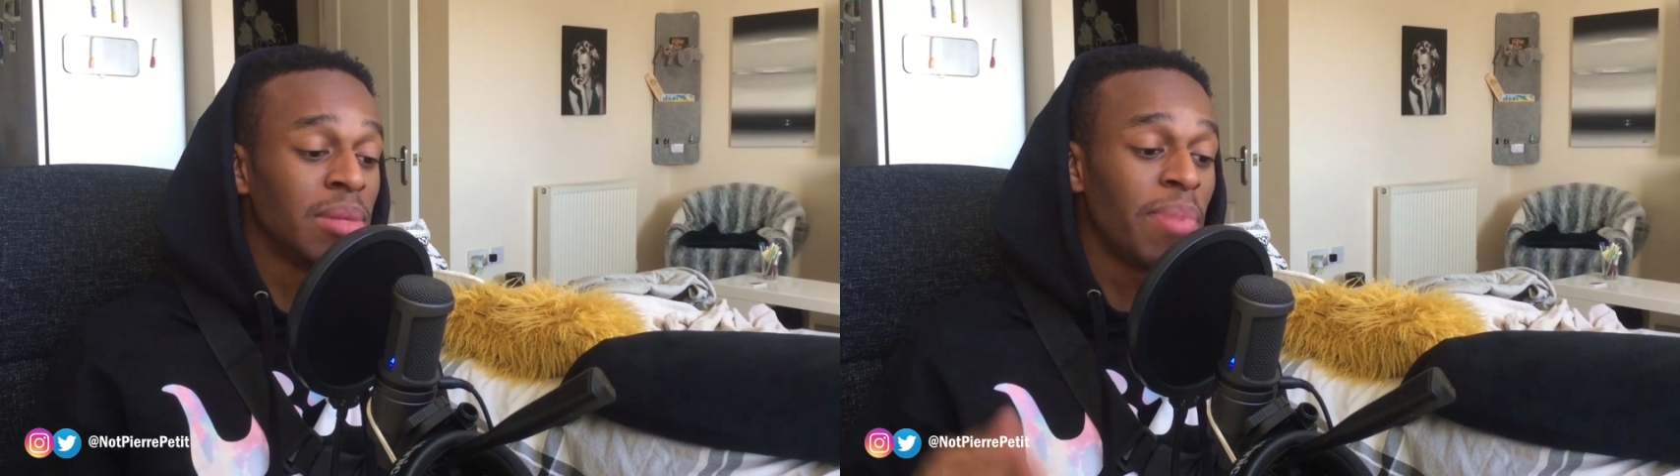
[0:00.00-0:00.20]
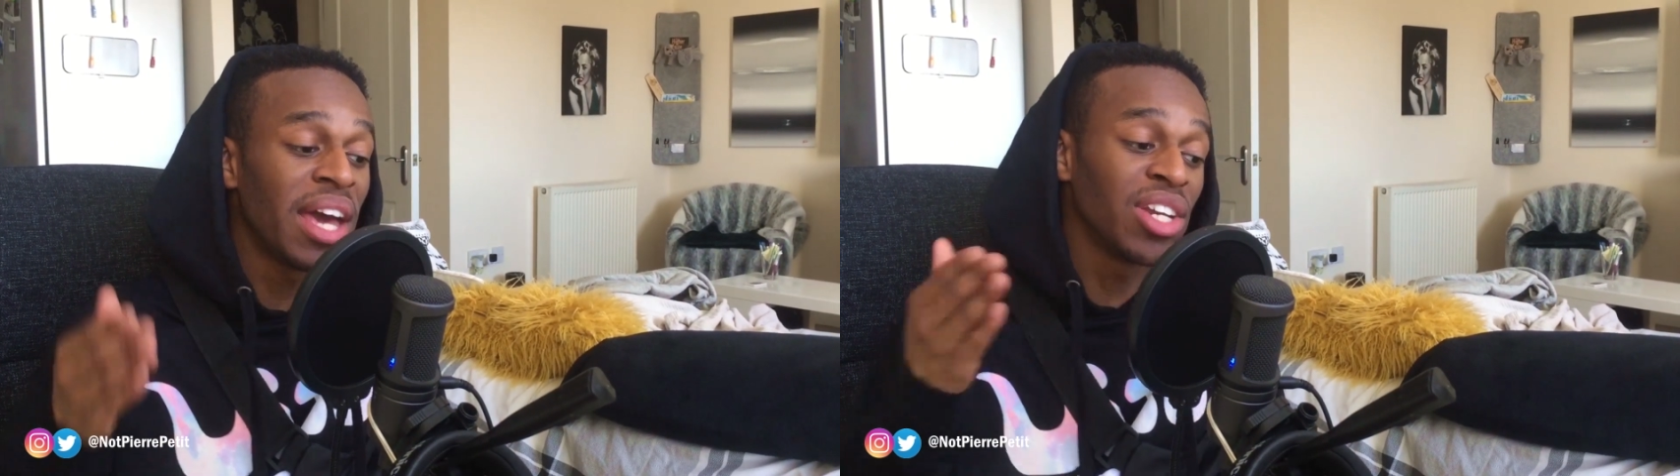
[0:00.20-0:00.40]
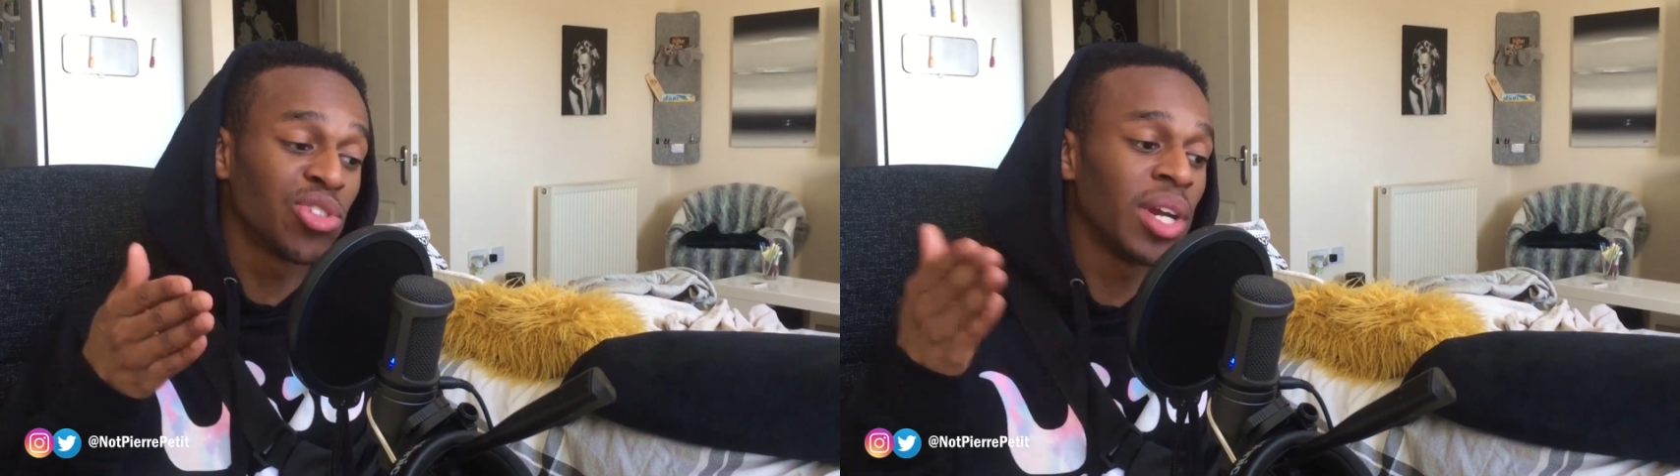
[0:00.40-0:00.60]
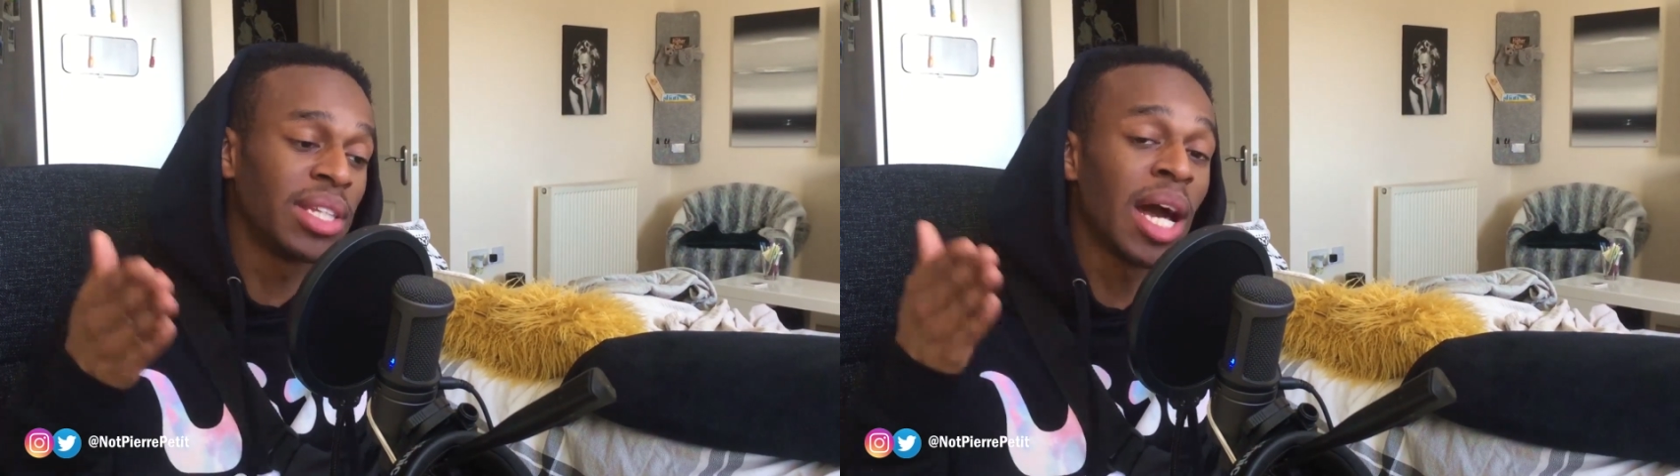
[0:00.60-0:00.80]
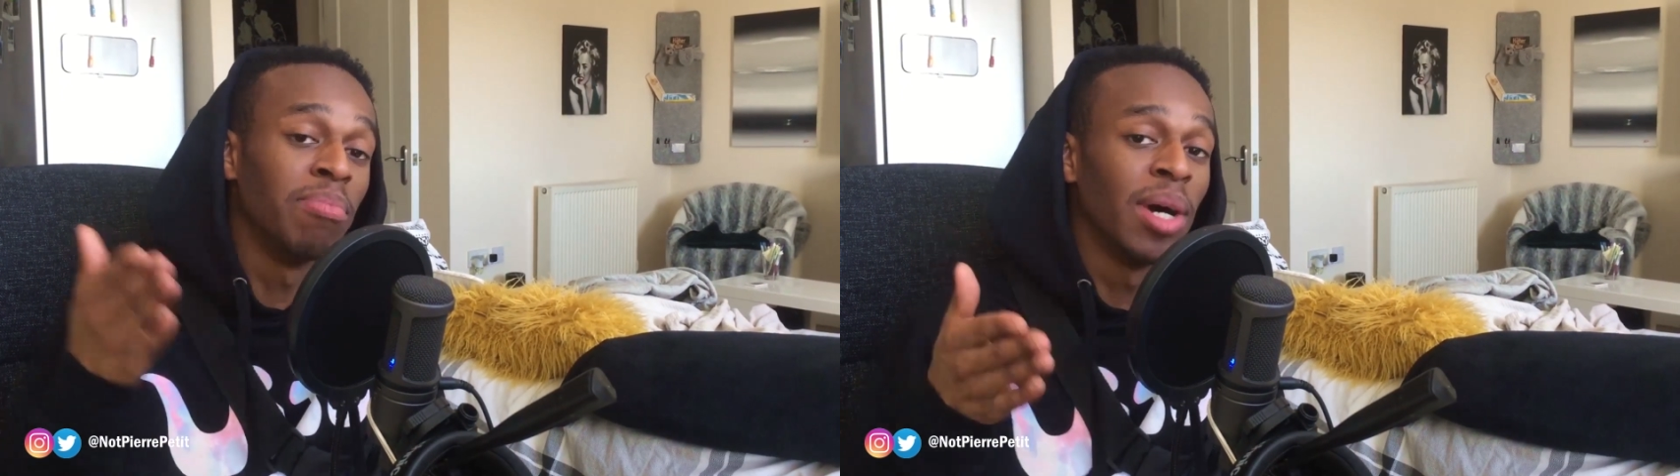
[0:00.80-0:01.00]
actually
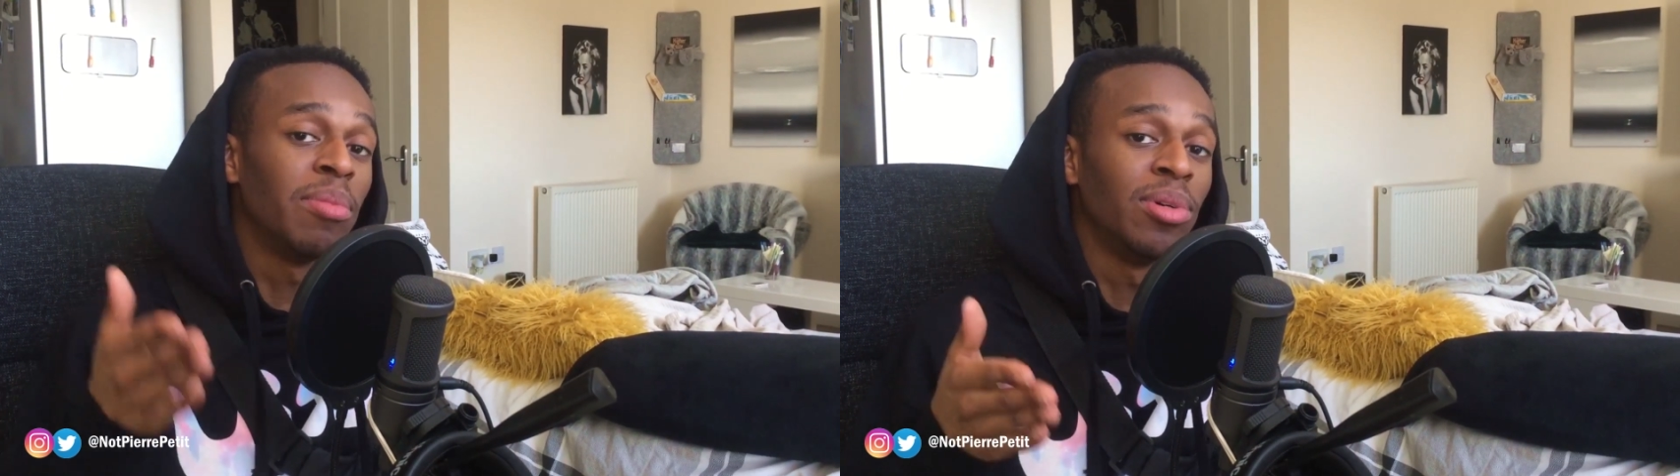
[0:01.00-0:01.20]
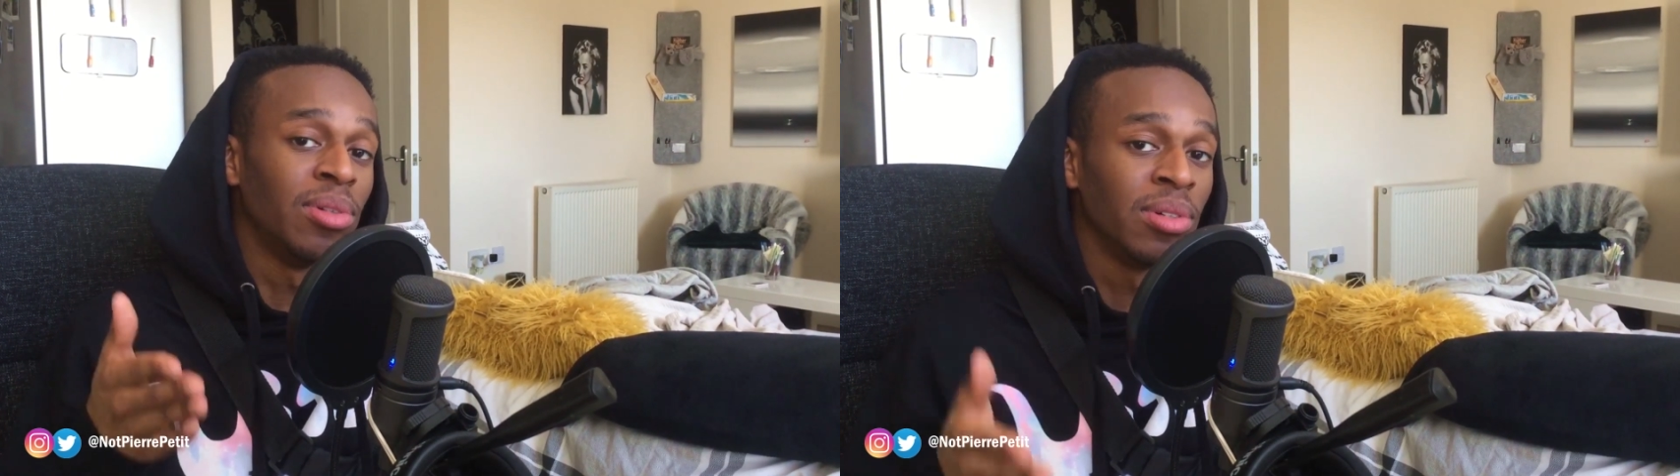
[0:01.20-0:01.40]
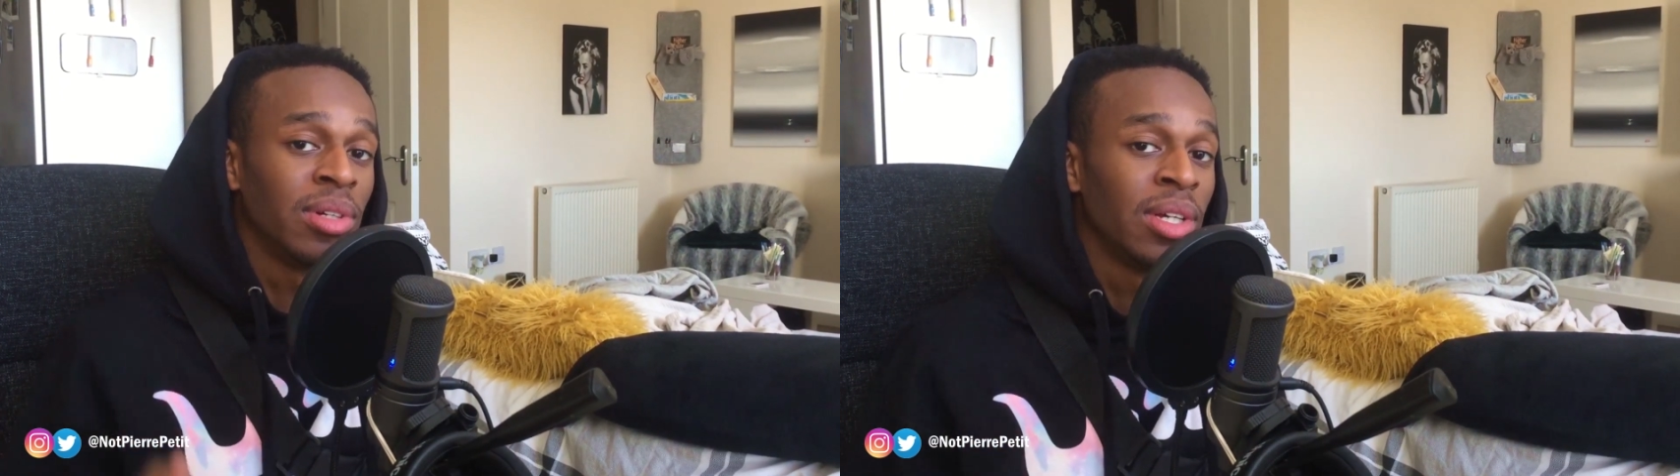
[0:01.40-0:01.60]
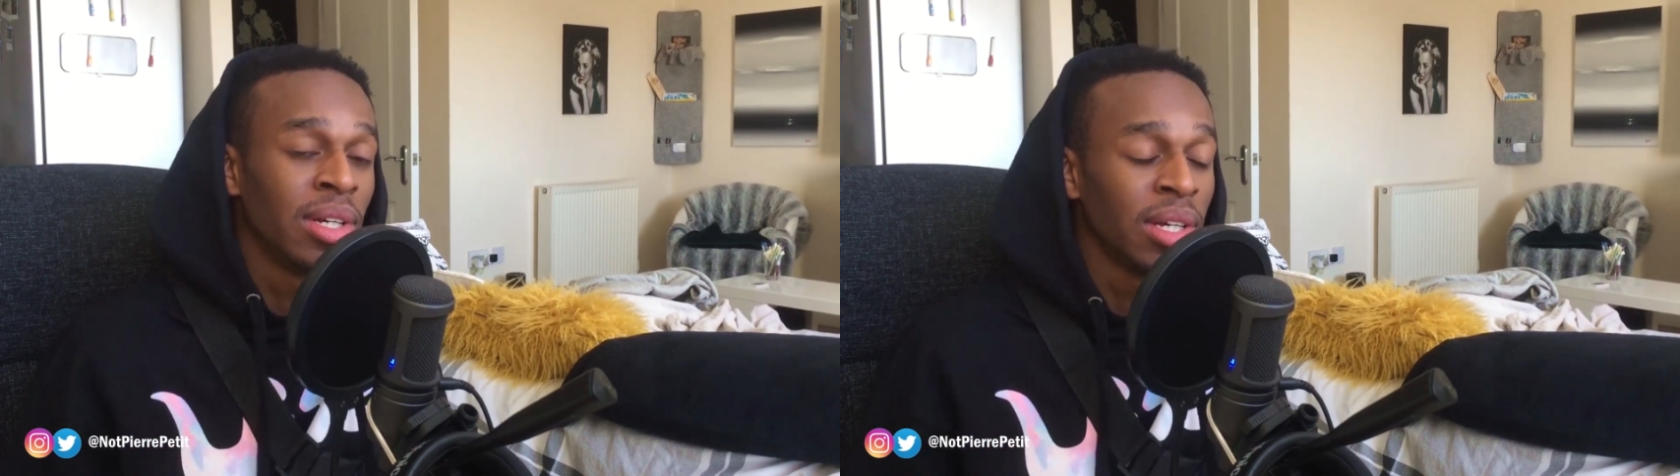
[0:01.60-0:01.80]
penetrate that bubble